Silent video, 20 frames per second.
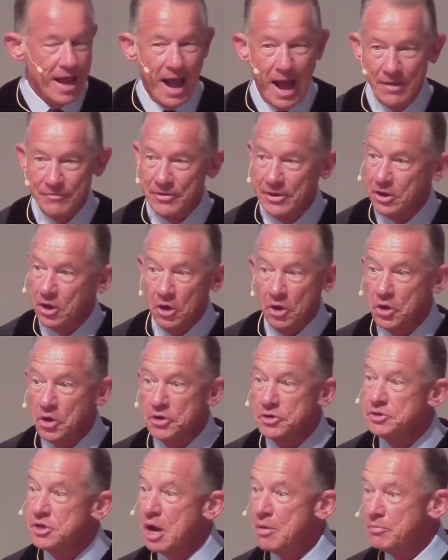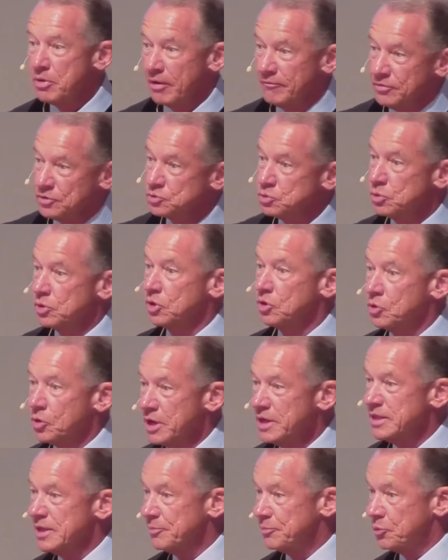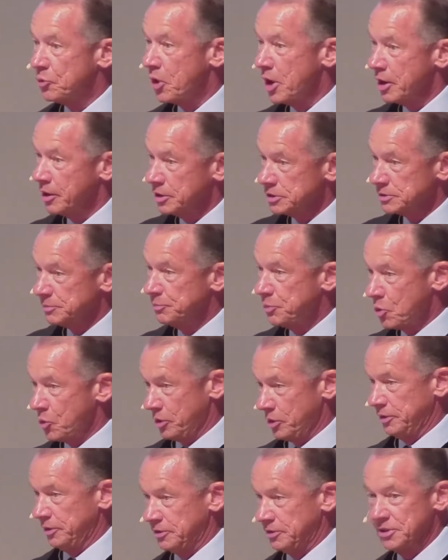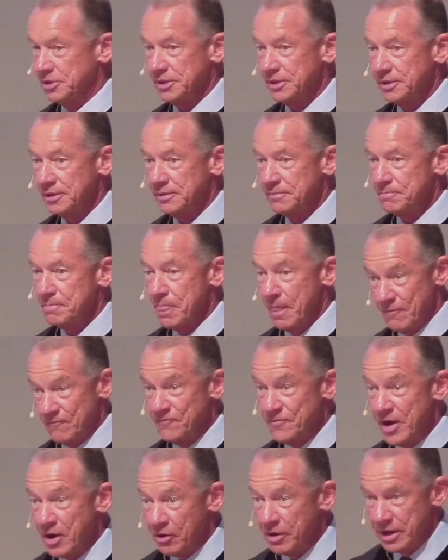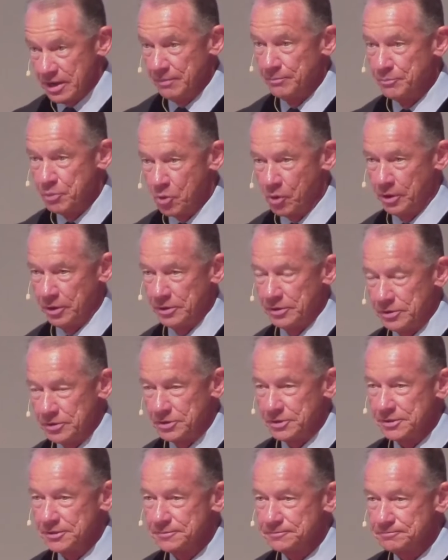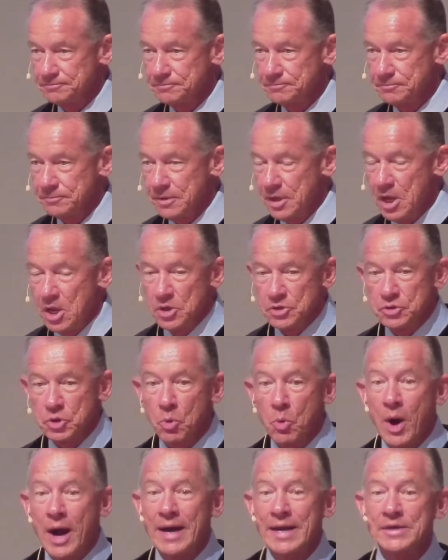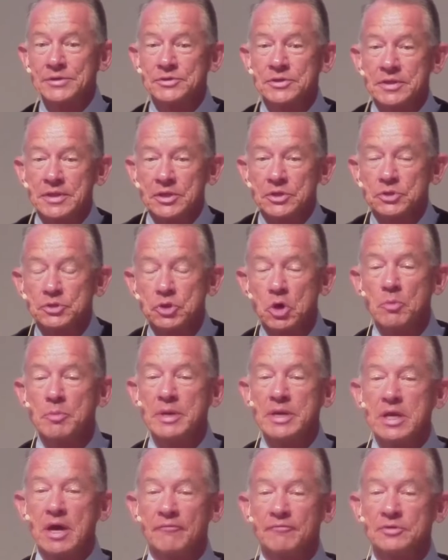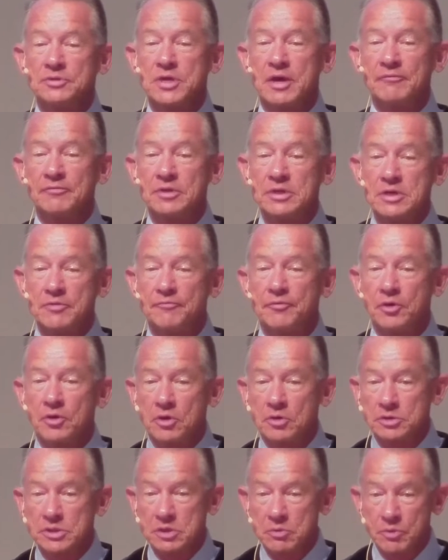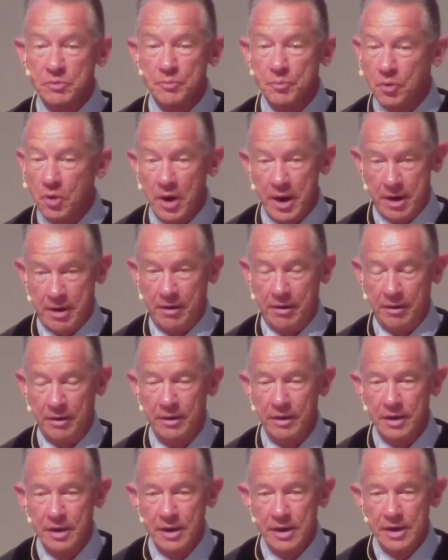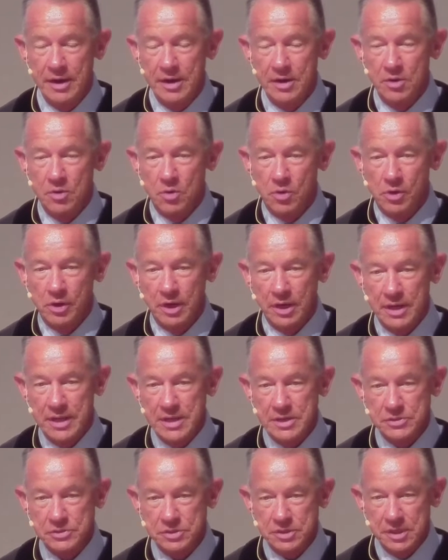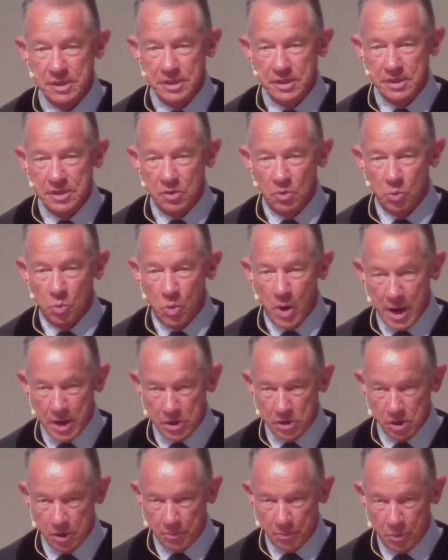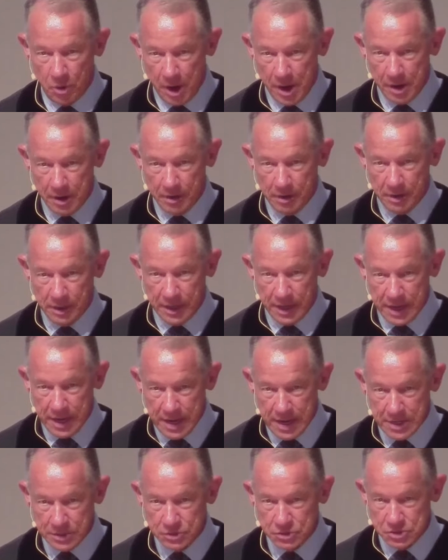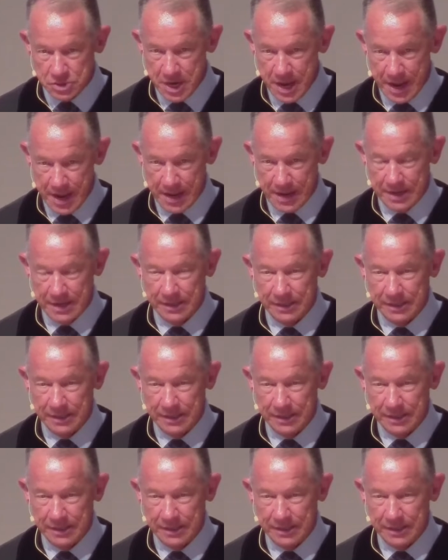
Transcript: I think a good number of us would agree that prayer is important, very important. So why is it that so many of us have difficulty with prayer, or at least regular prayer each day?